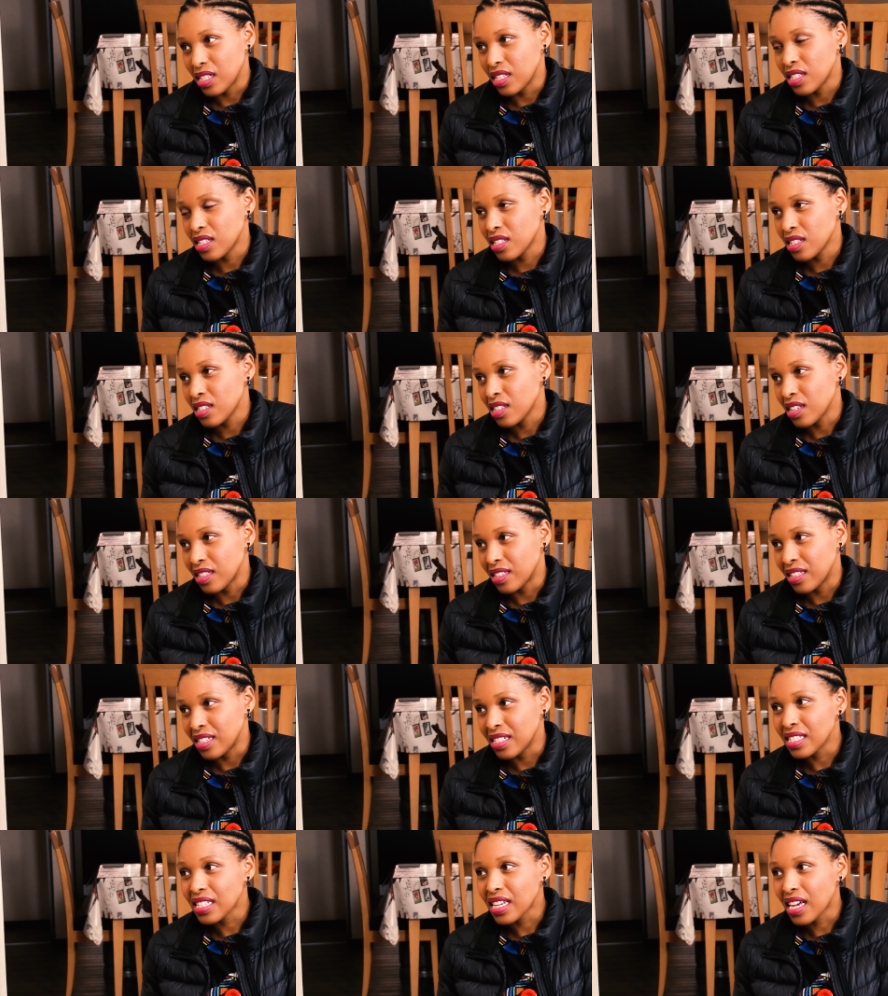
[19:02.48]
this,
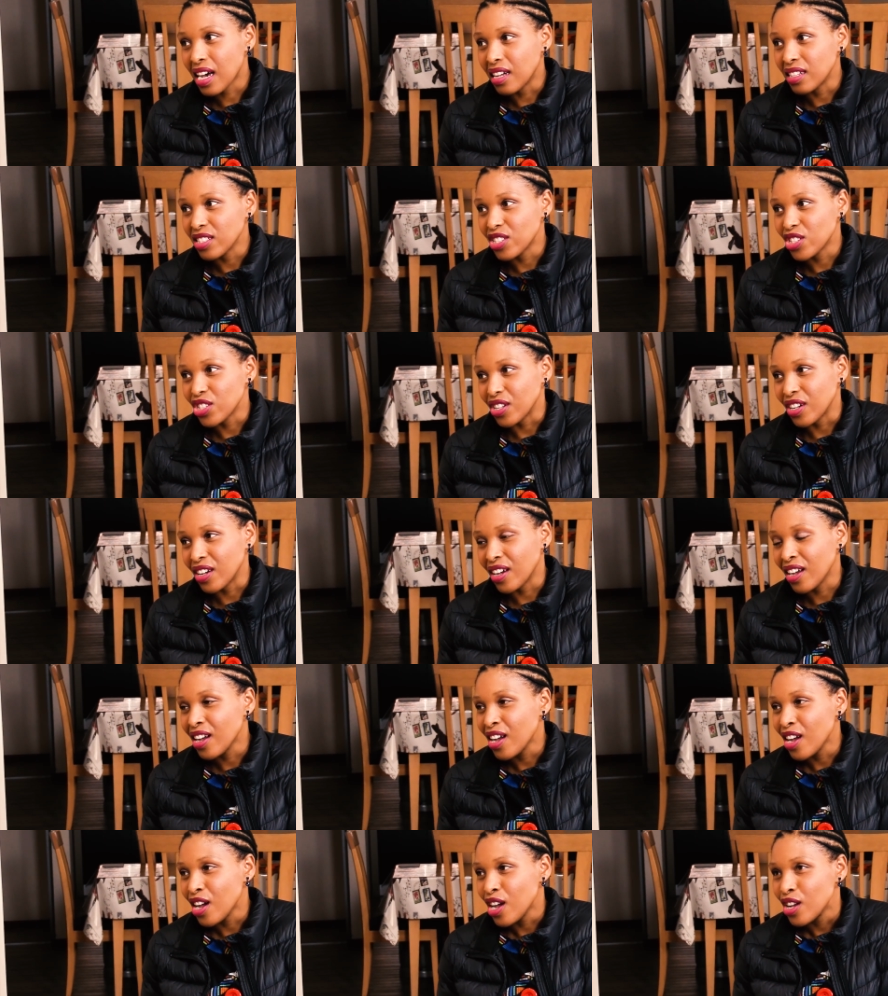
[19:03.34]
this culture.
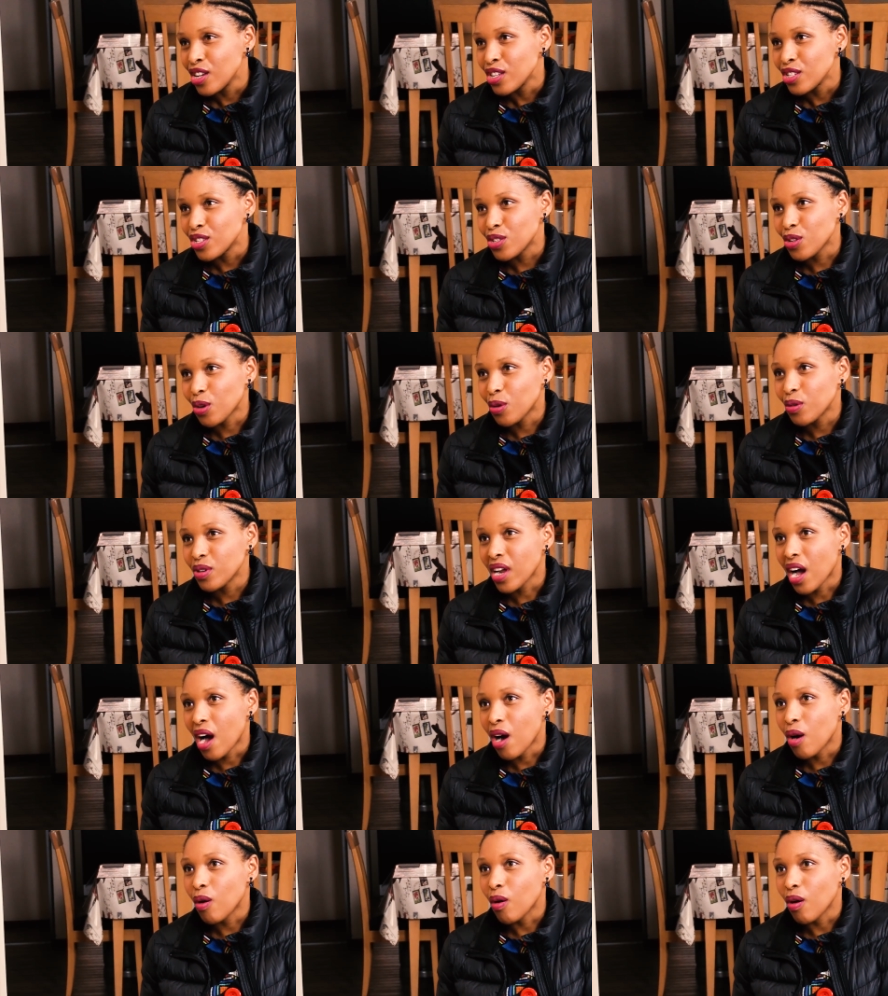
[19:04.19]
So,
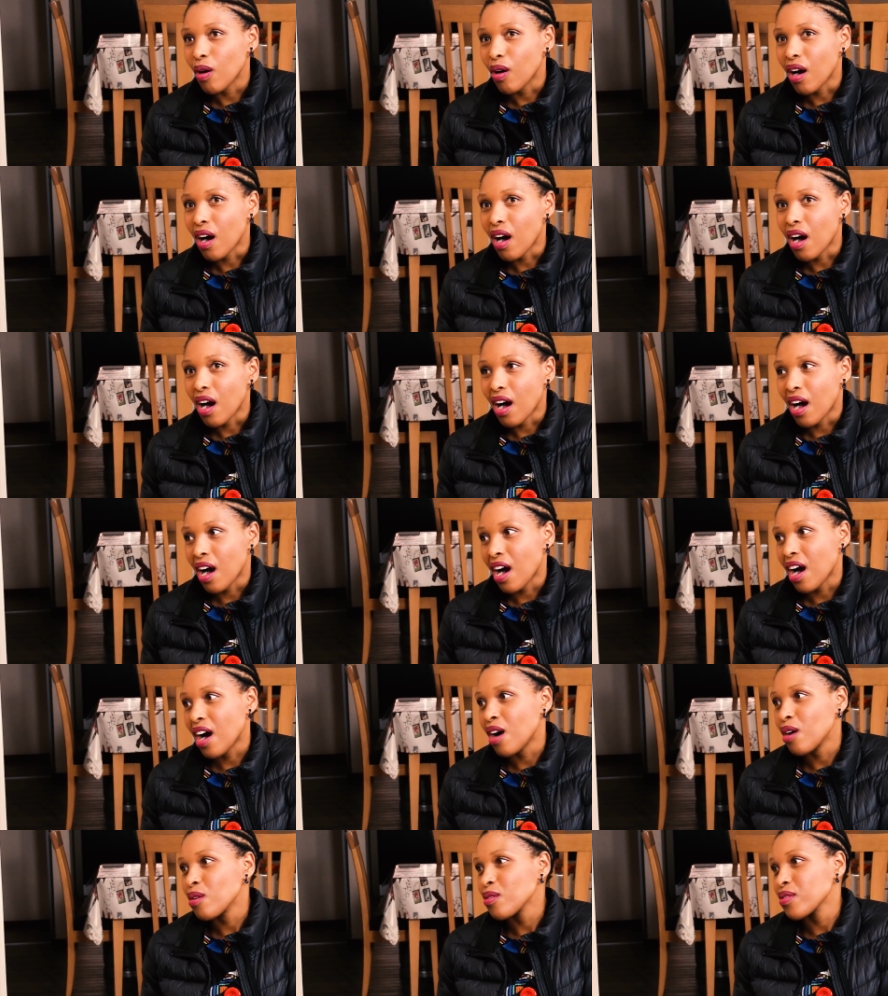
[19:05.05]
now
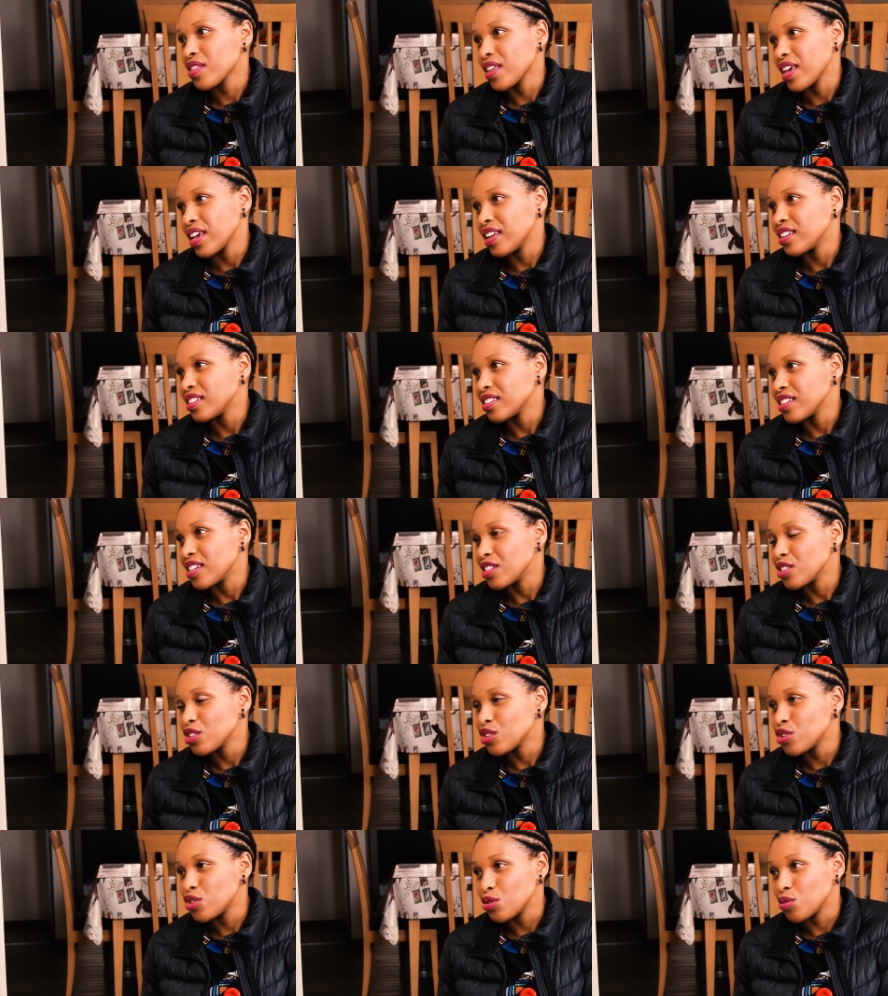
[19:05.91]
how then
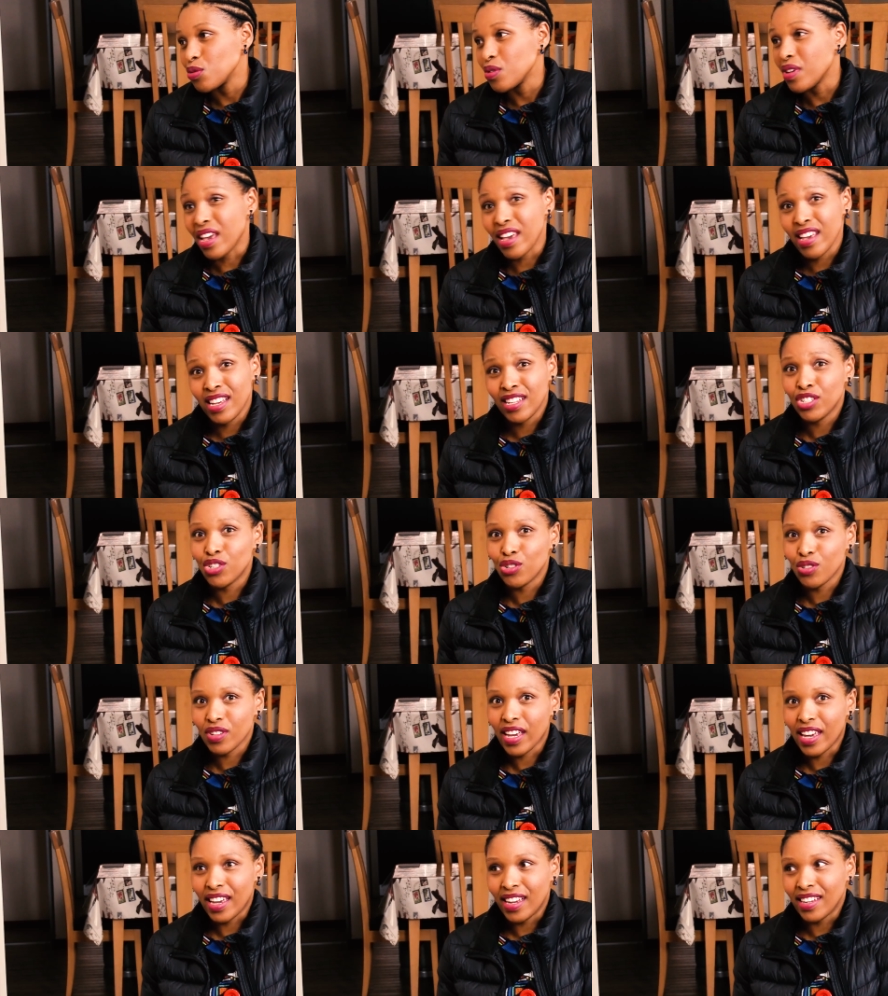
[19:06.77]
do we
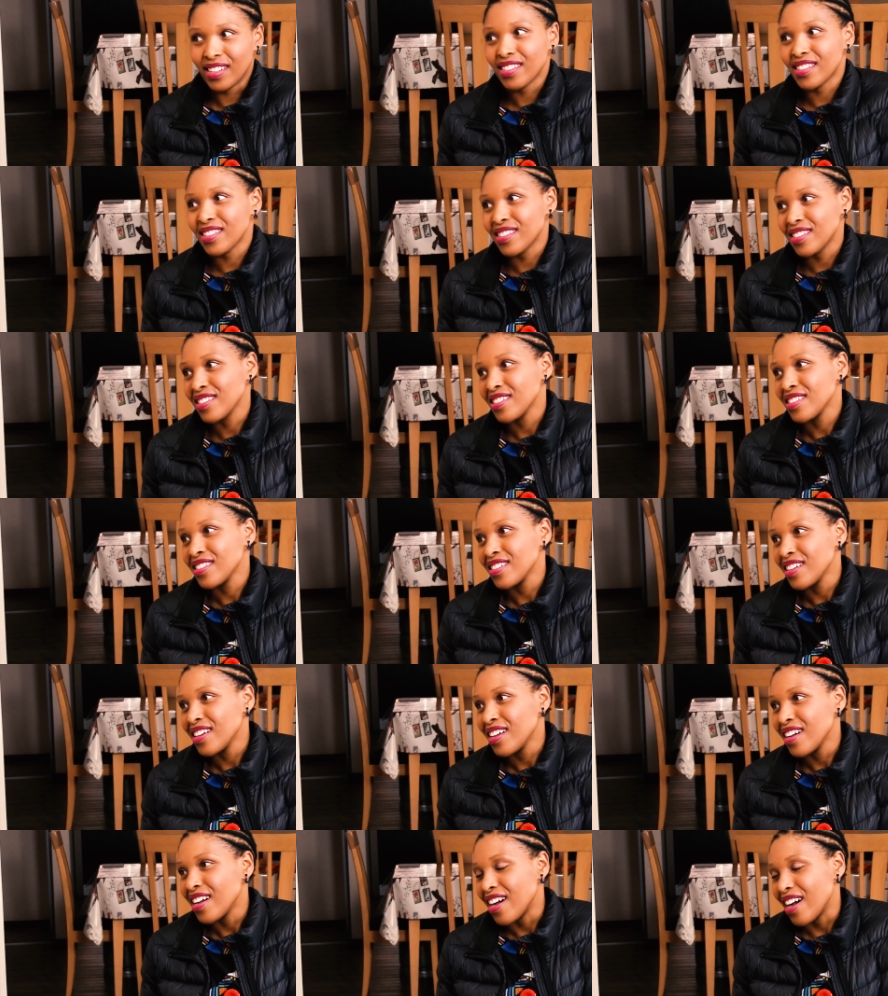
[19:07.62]
educate
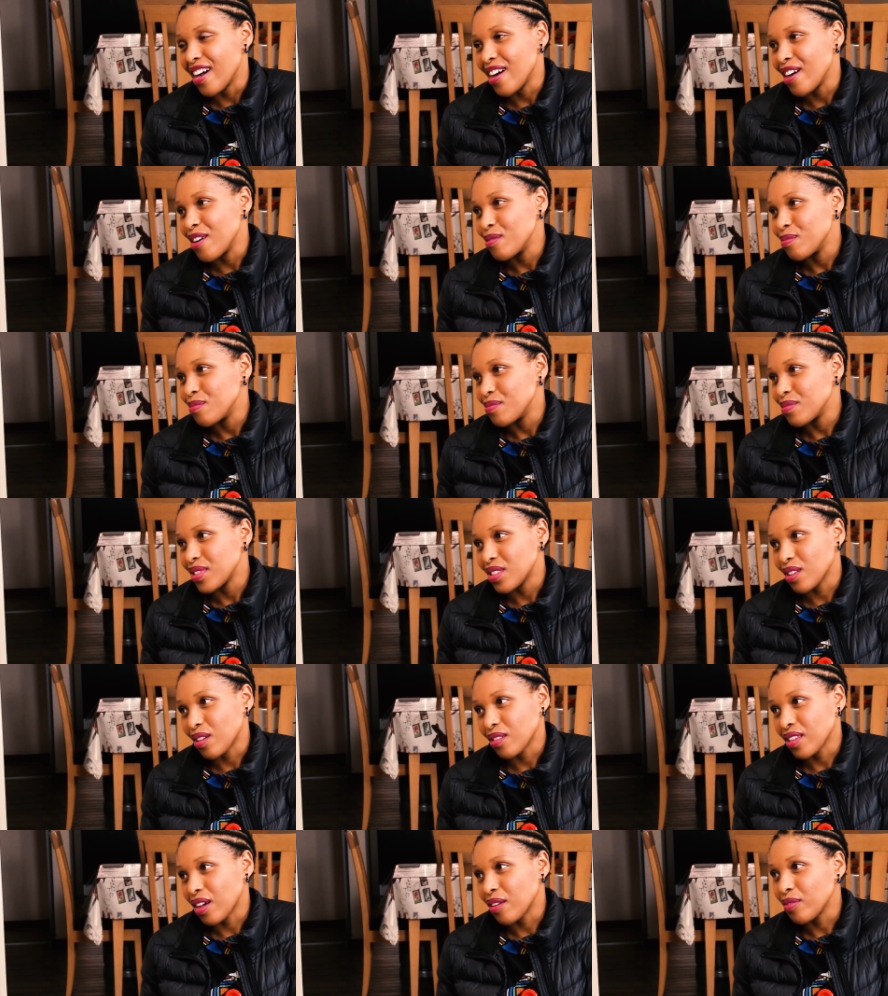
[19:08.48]
um,
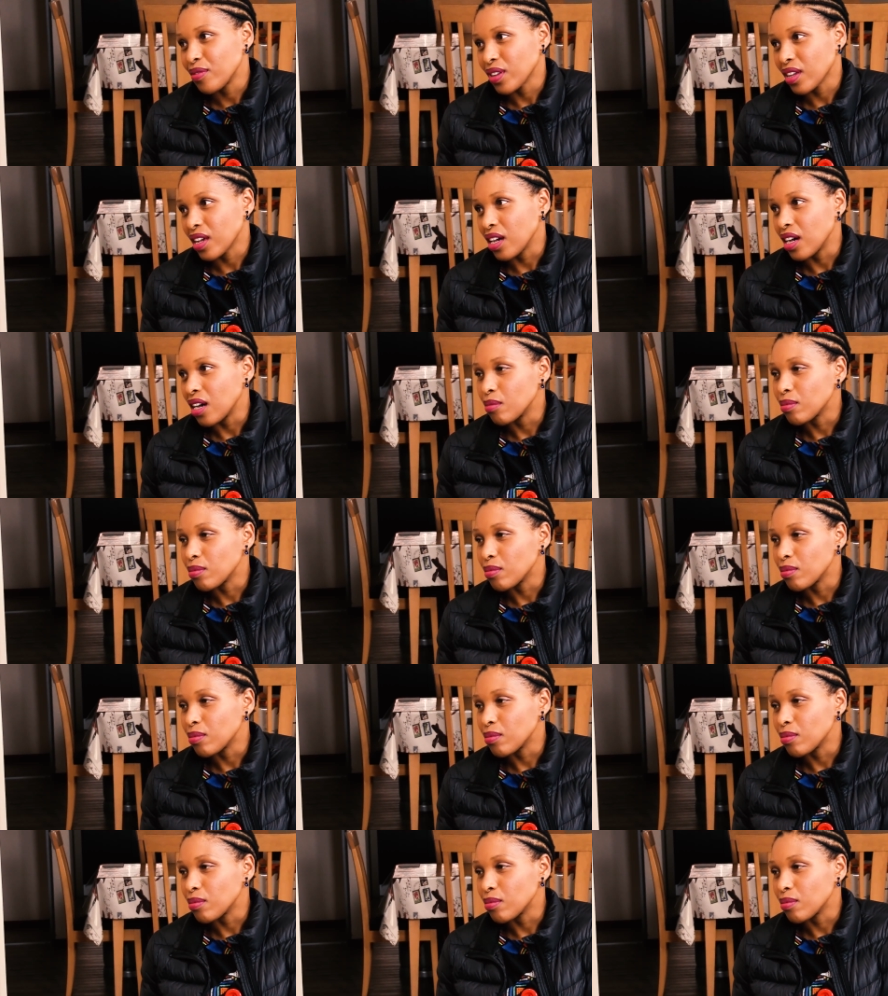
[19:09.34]
South Africa